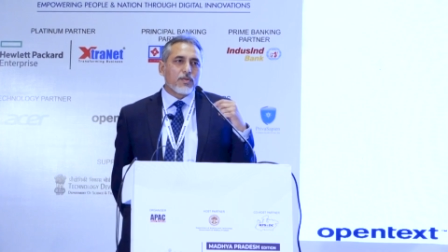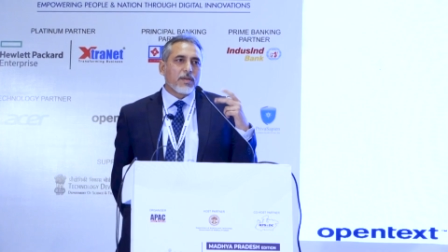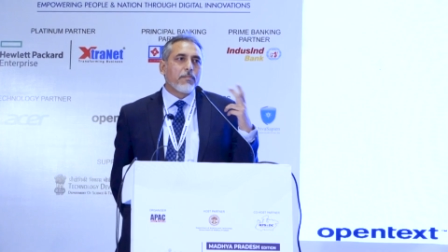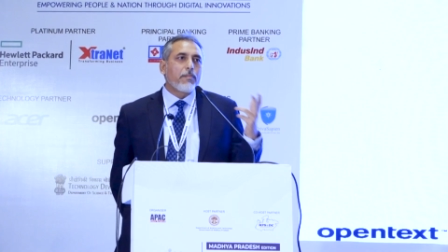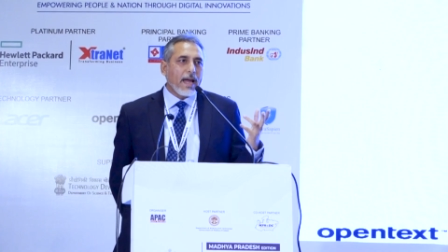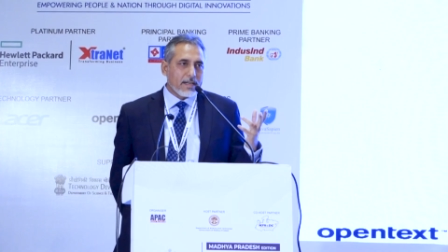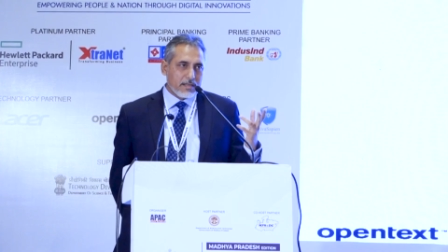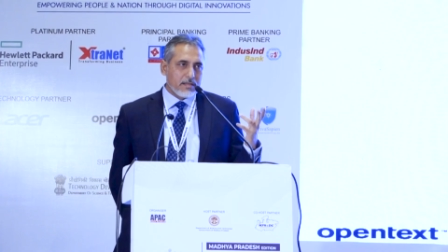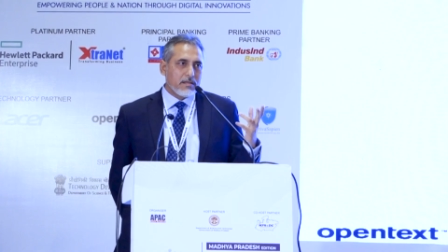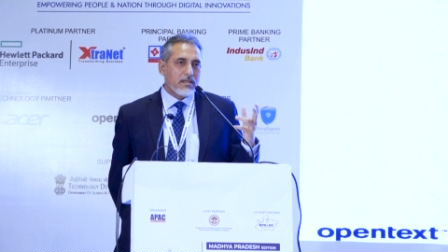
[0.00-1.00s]

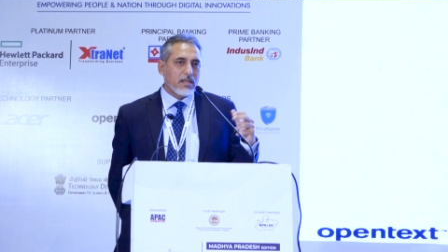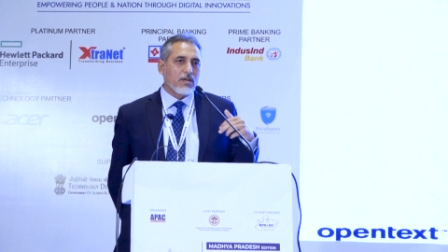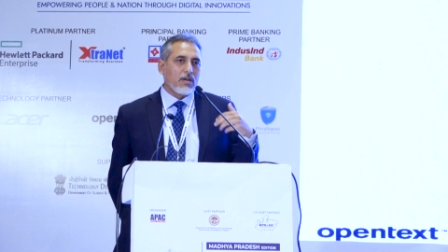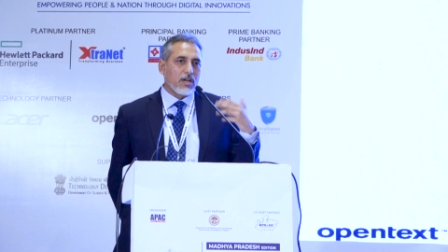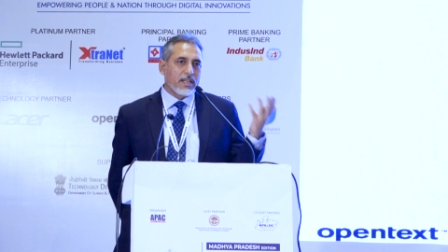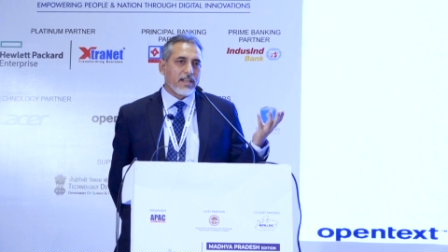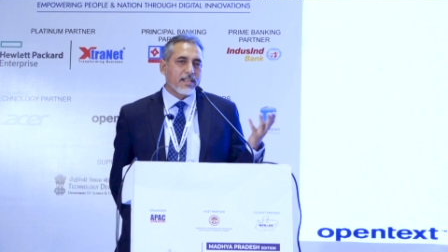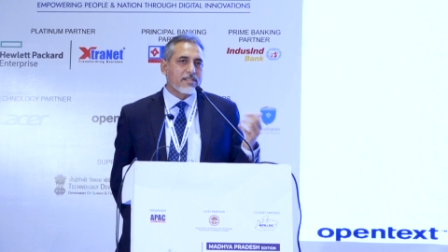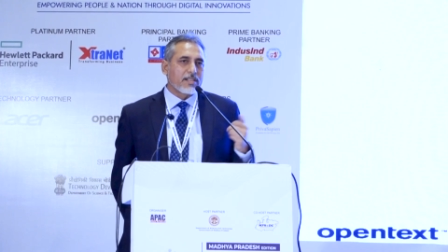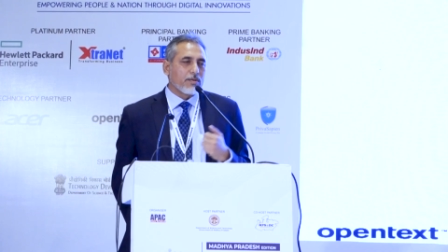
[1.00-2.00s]
impact you know on the
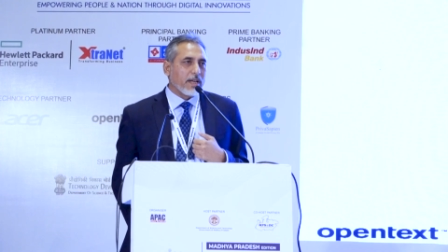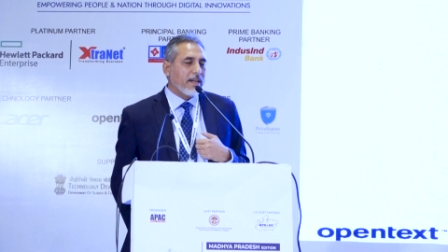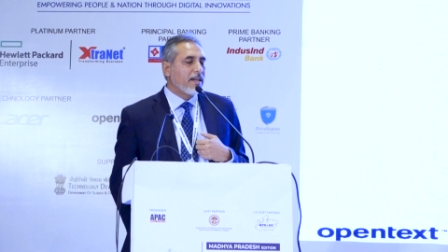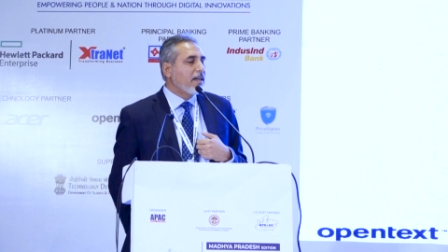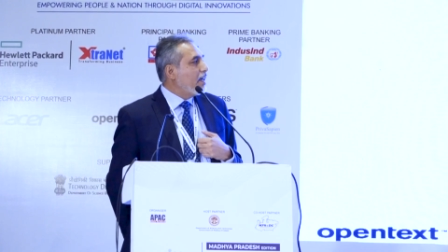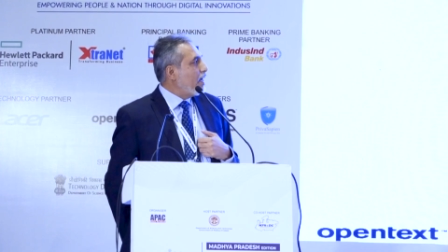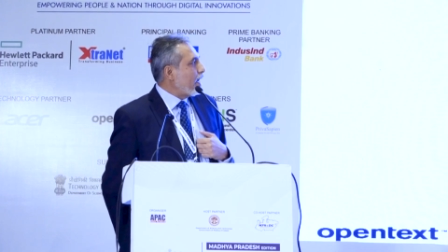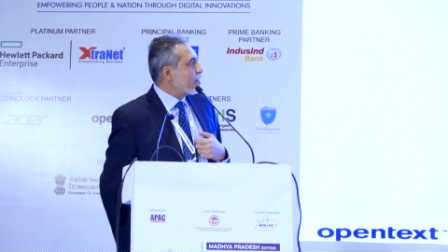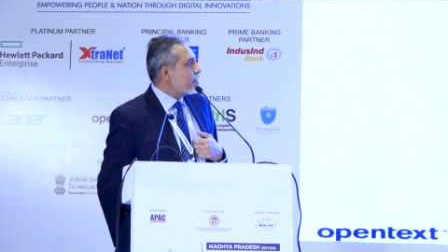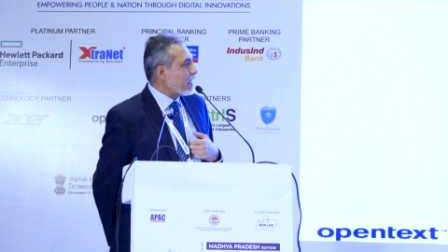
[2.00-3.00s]
industry today.
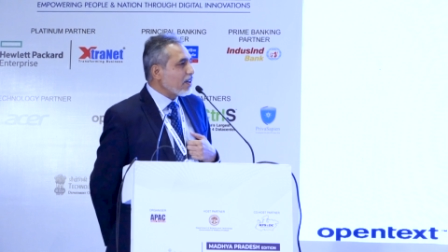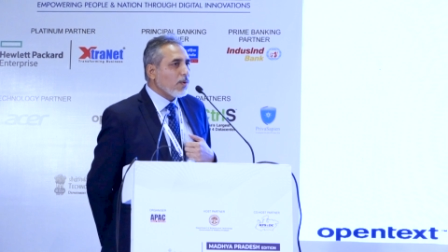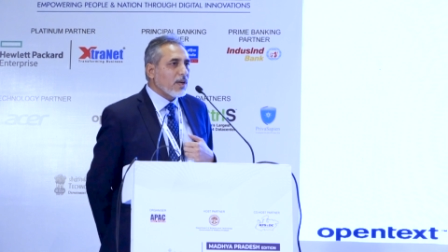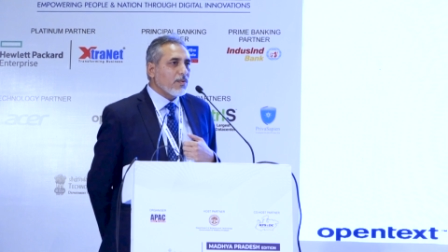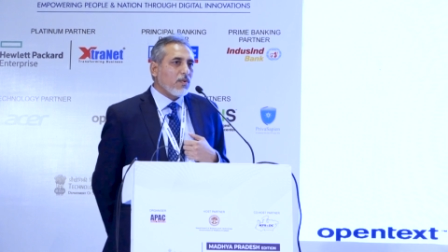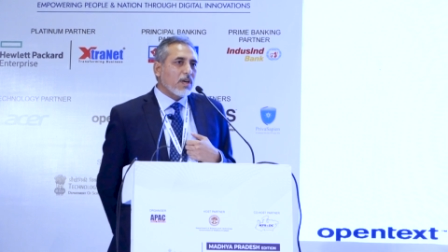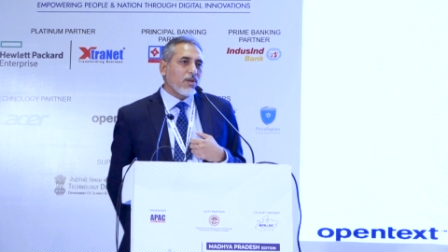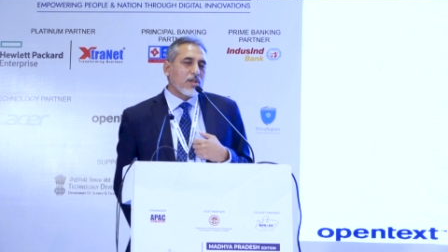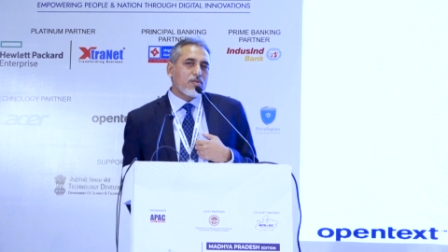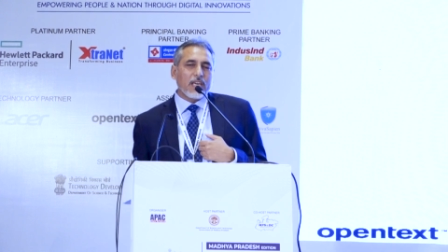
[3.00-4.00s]
And second one, what
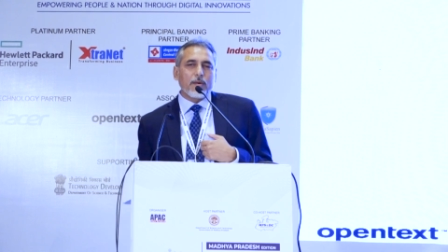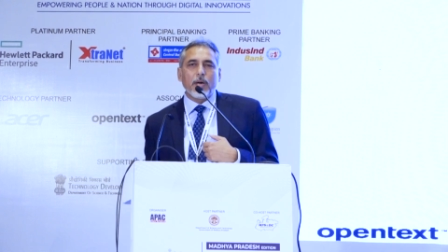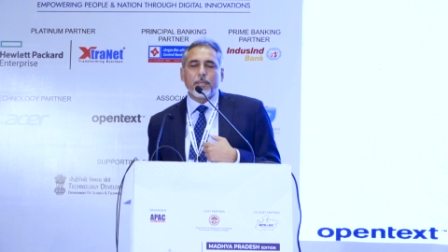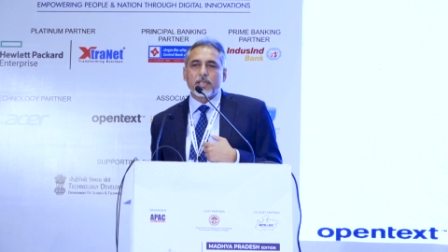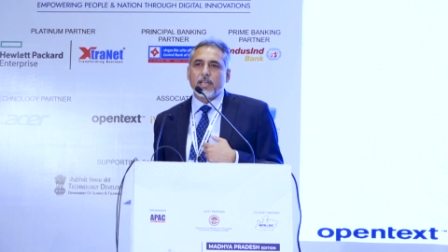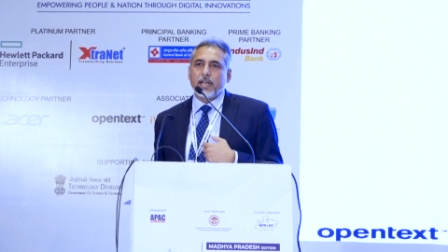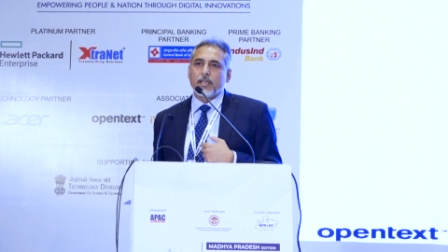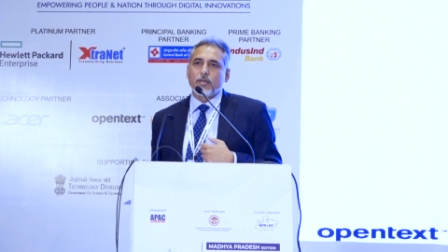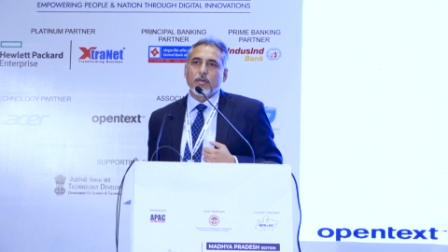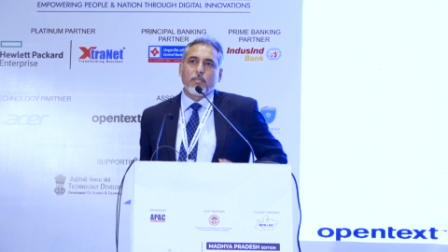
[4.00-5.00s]
also came up is that,
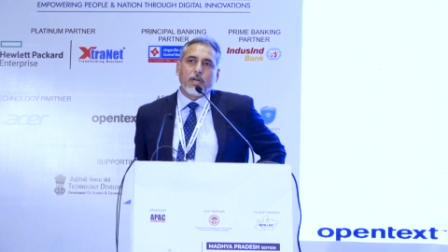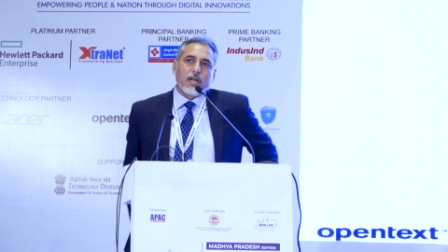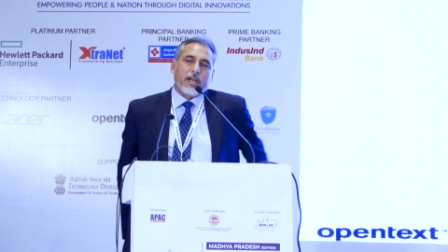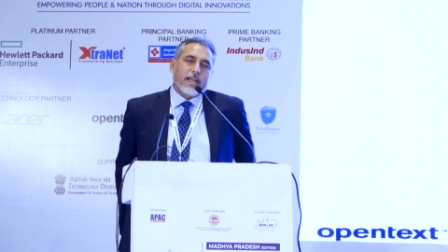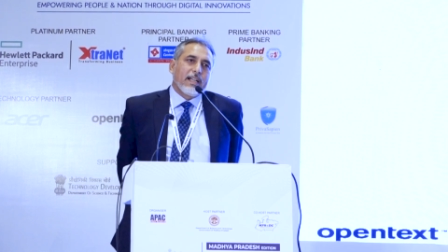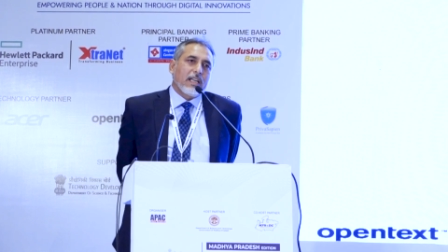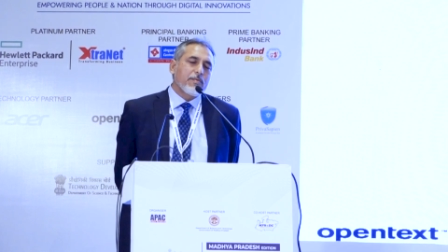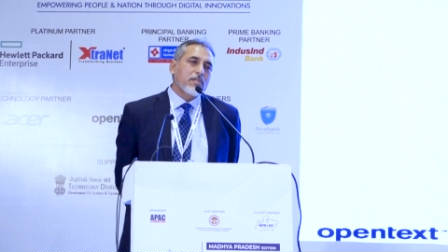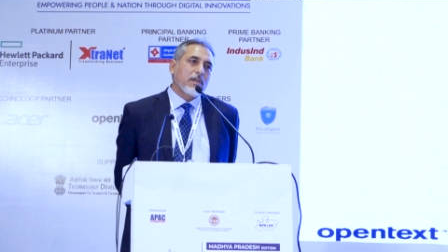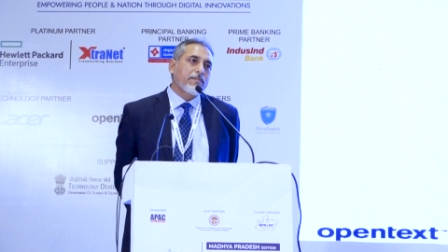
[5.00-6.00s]
you know, in
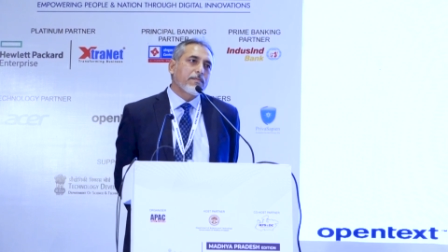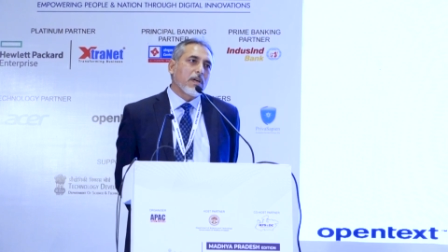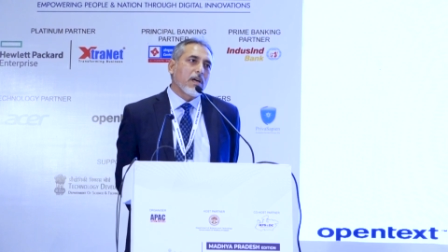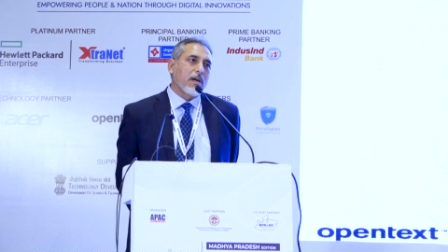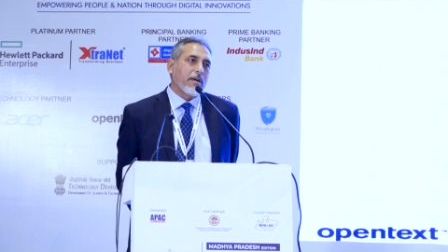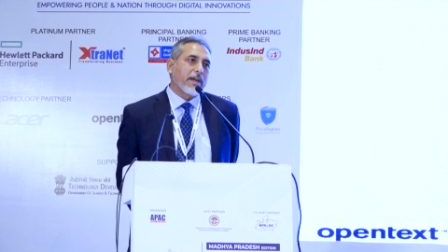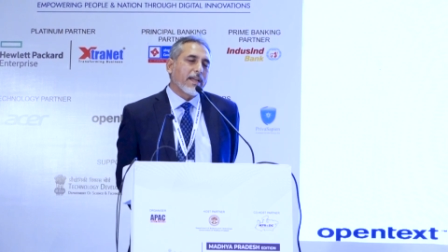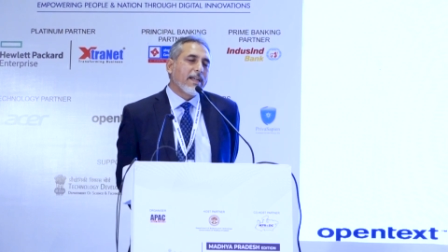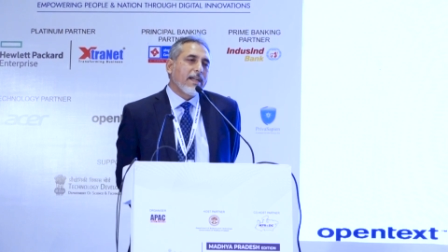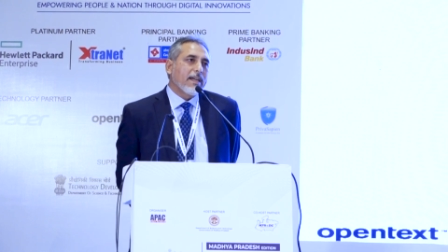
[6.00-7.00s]
terms of uh,
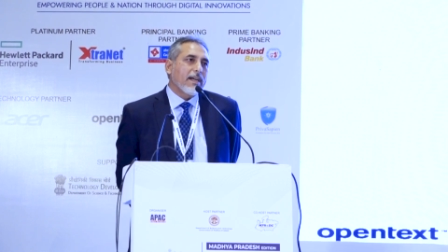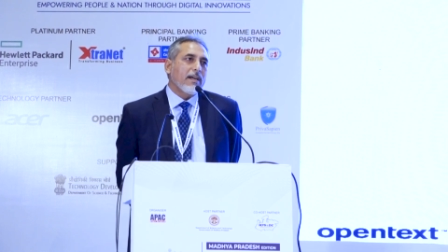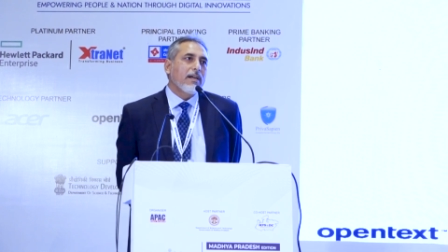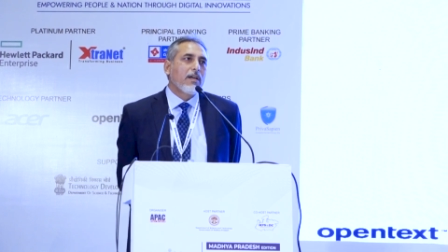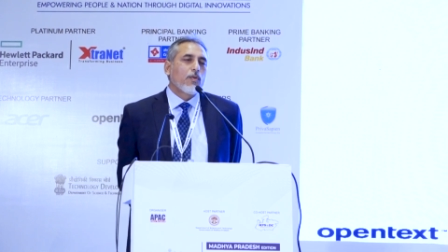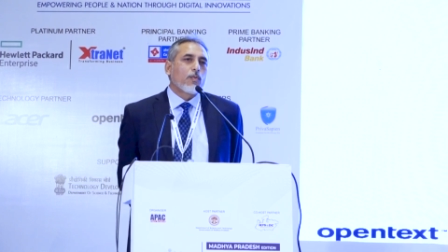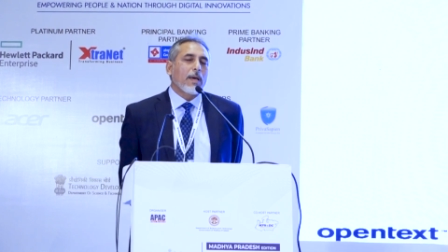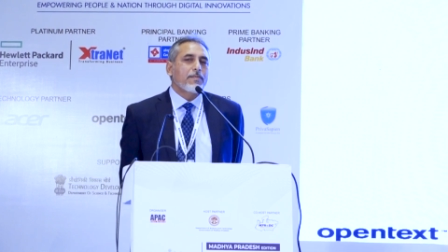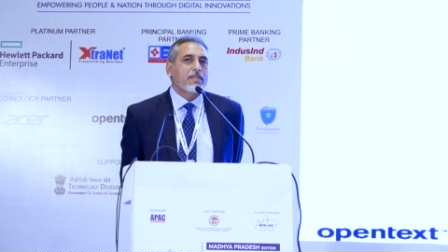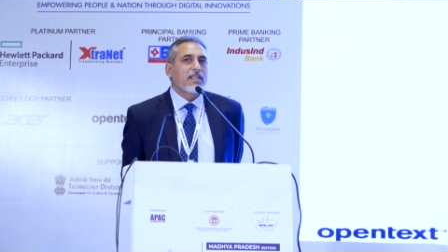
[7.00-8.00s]
India, we
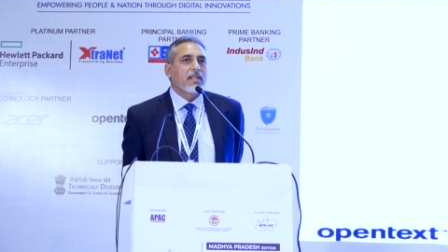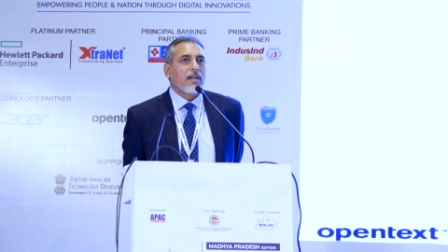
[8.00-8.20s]
have seen the,